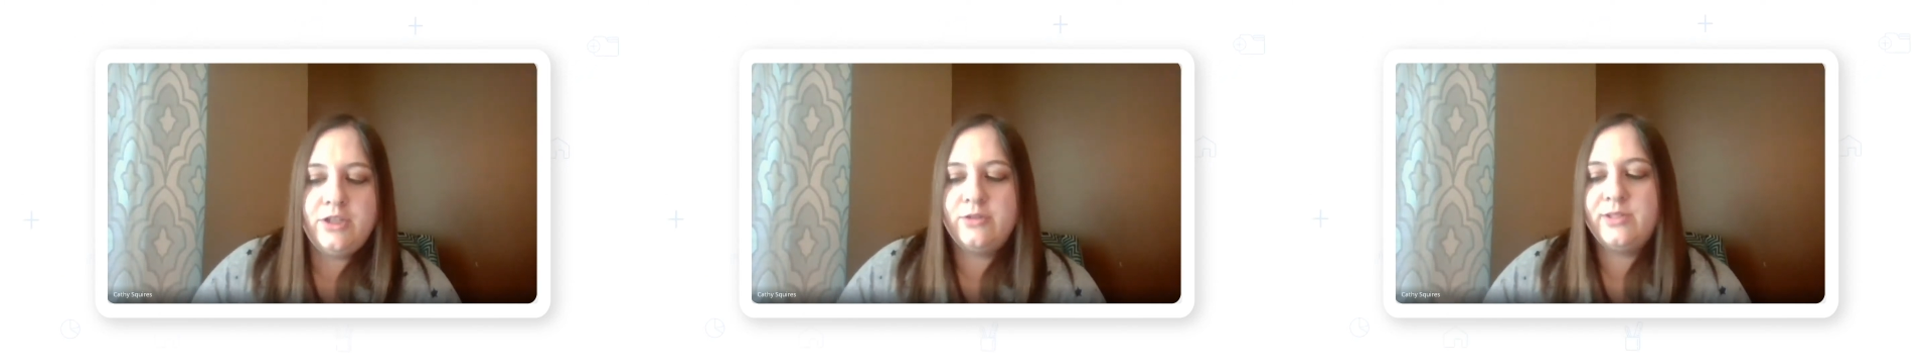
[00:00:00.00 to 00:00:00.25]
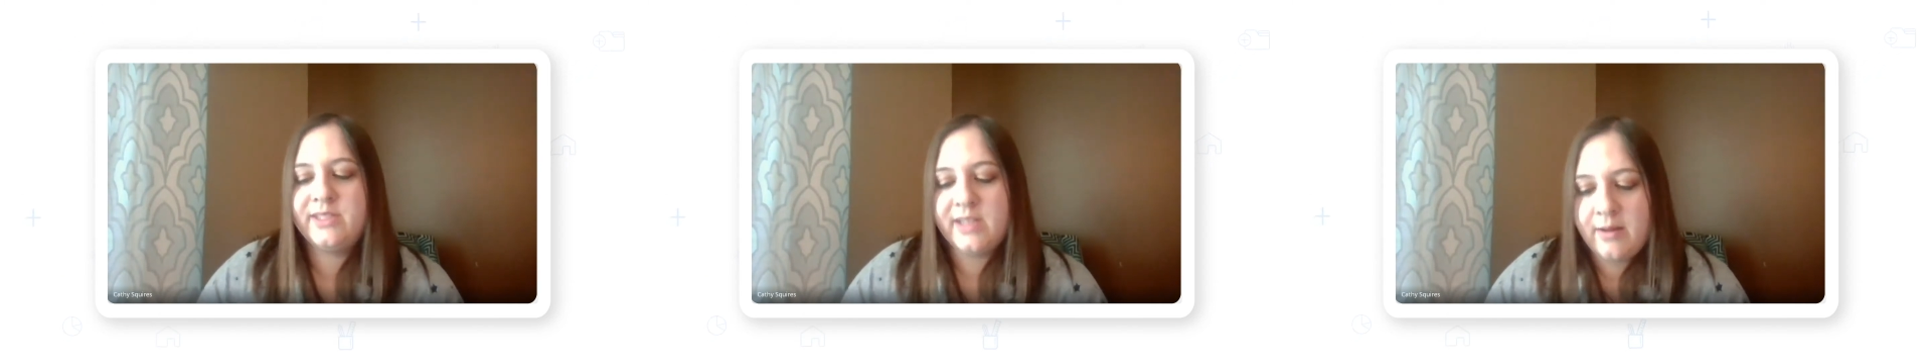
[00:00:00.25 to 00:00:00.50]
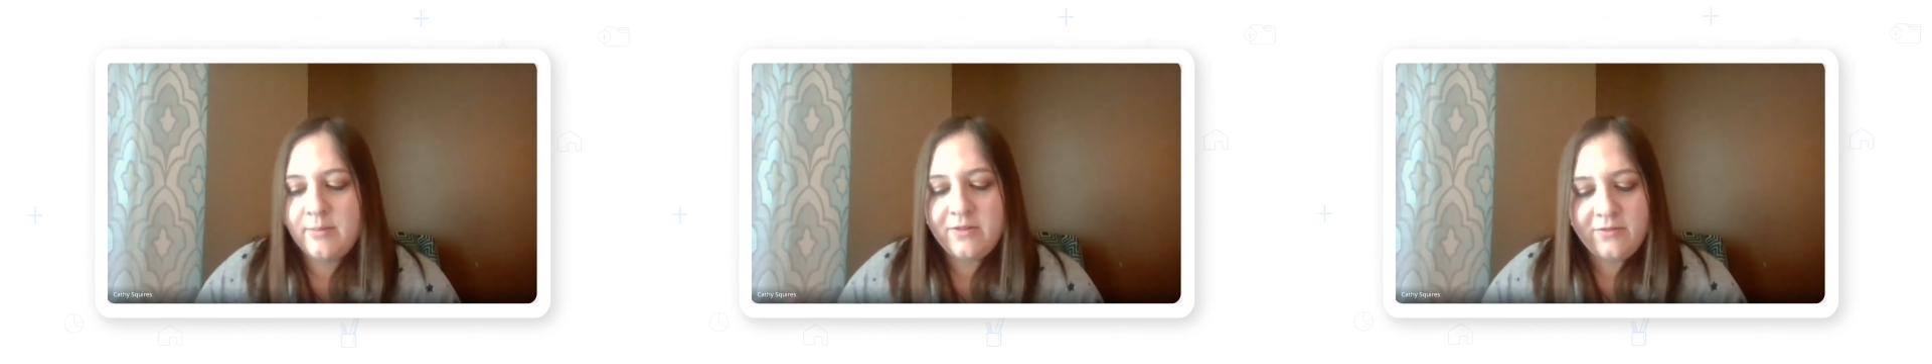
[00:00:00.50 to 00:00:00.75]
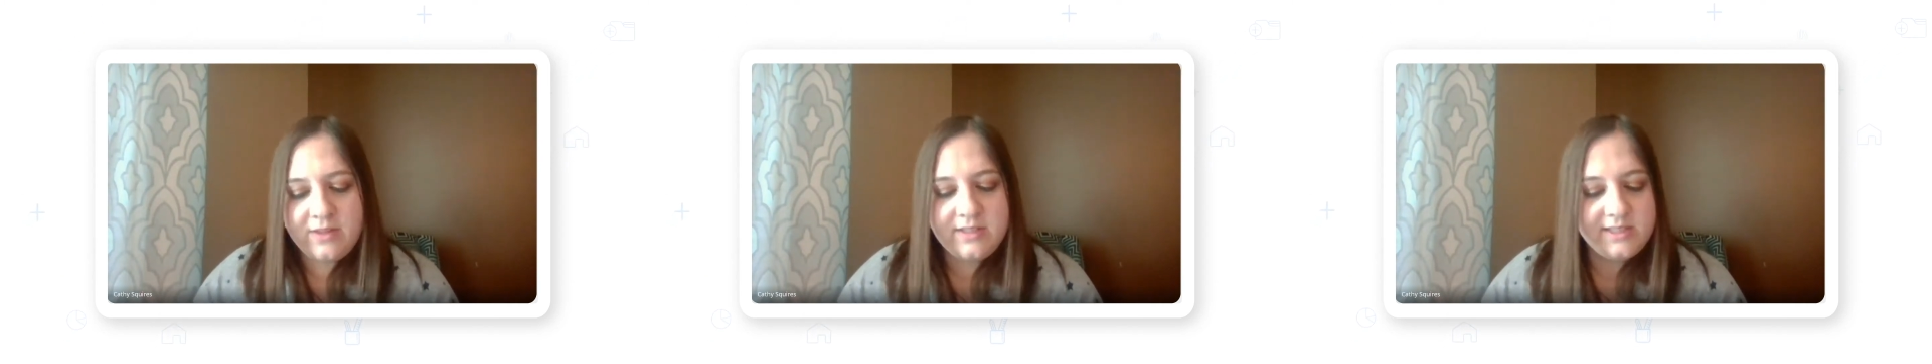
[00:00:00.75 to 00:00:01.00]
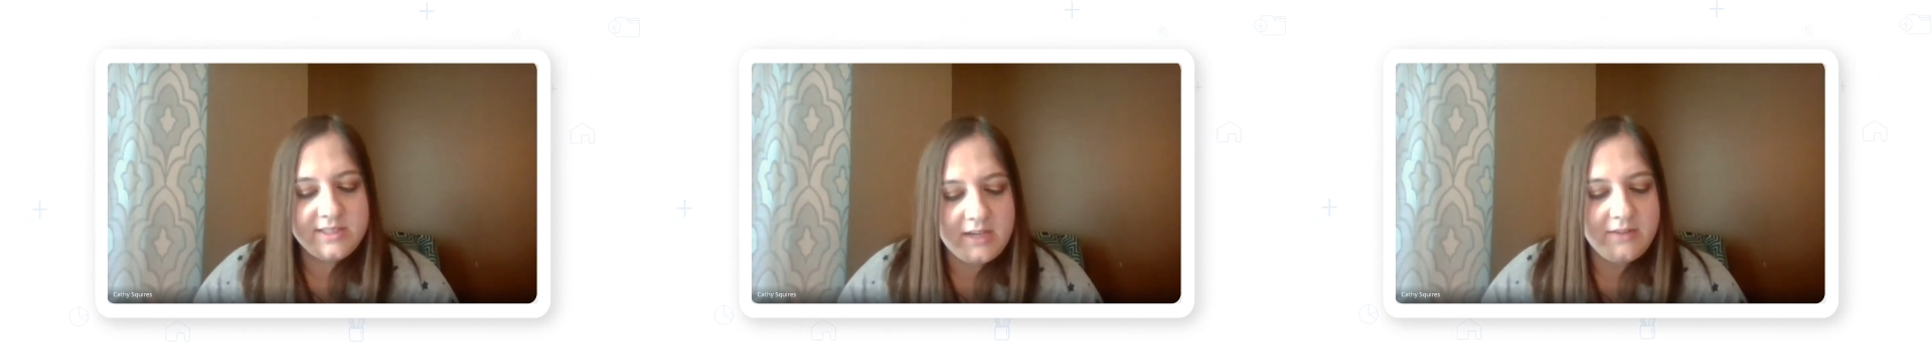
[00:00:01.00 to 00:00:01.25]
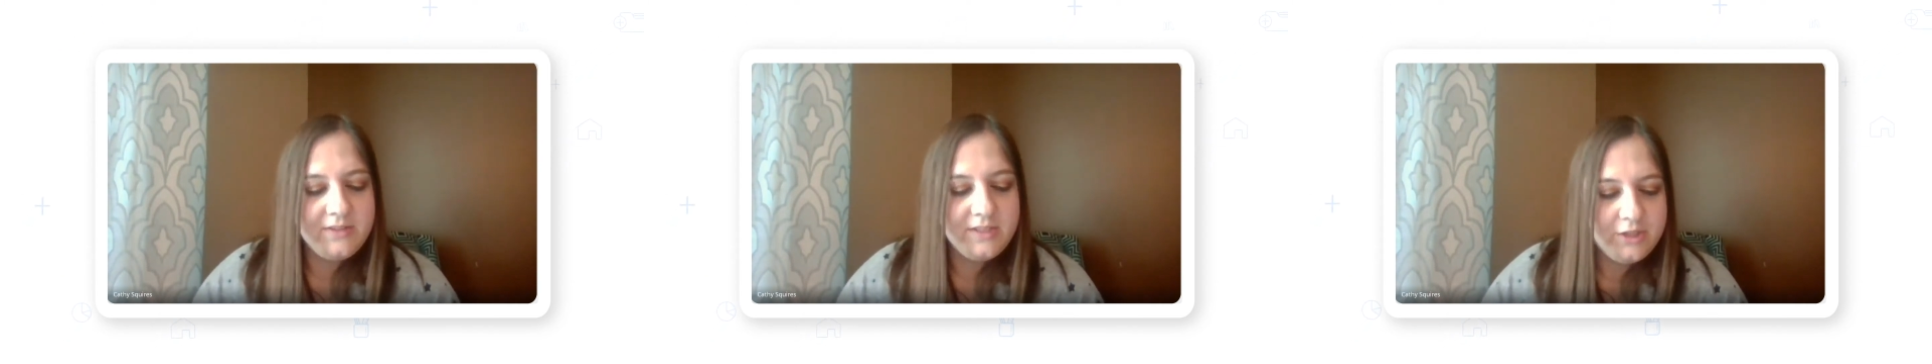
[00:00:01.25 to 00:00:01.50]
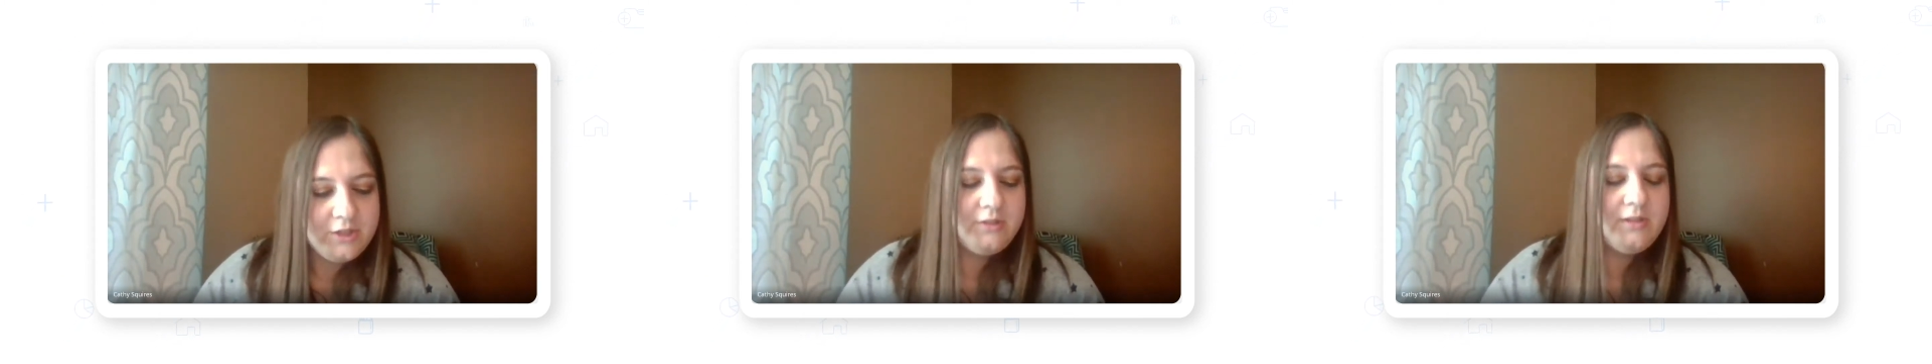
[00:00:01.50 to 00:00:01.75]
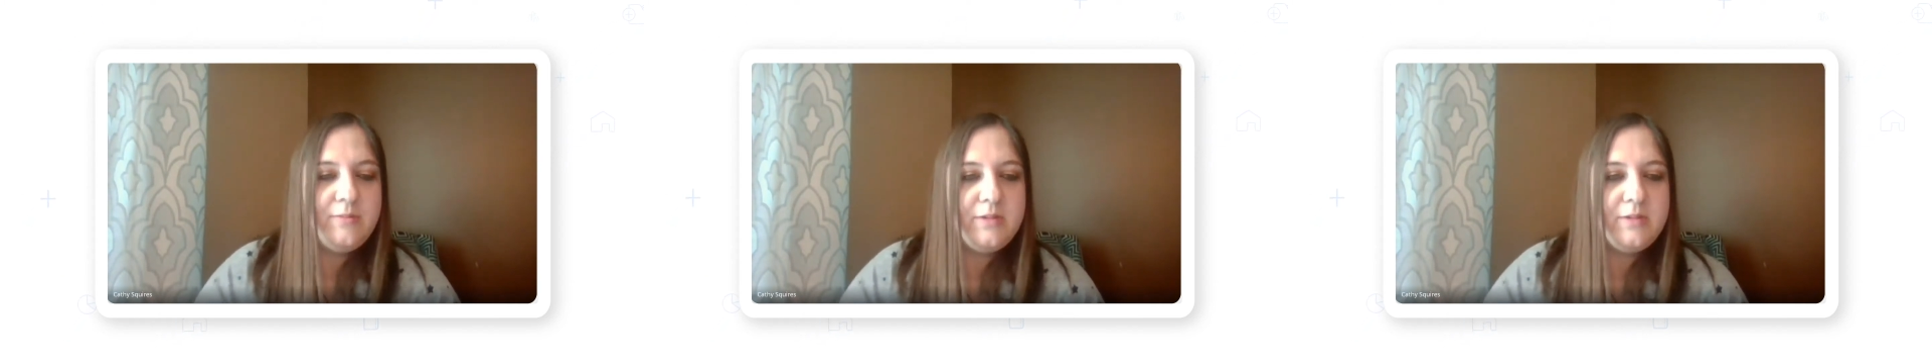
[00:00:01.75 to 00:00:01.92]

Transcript: some of the stuff digitally,